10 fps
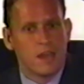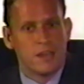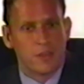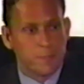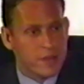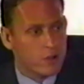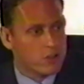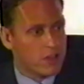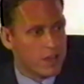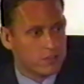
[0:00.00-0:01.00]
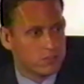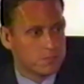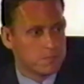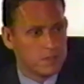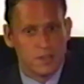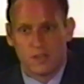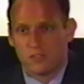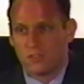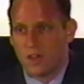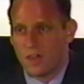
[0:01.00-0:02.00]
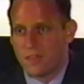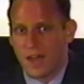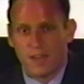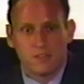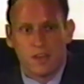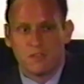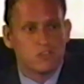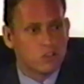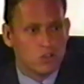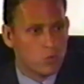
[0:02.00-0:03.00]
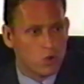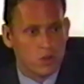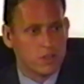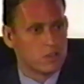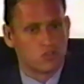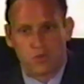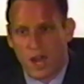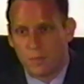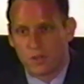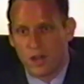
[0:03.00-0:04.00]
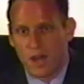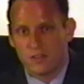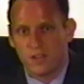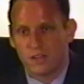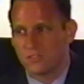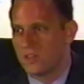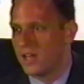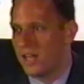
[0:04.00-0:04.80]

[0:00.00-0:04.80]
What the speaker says: Now, the paradox is that this could work in a tribal context.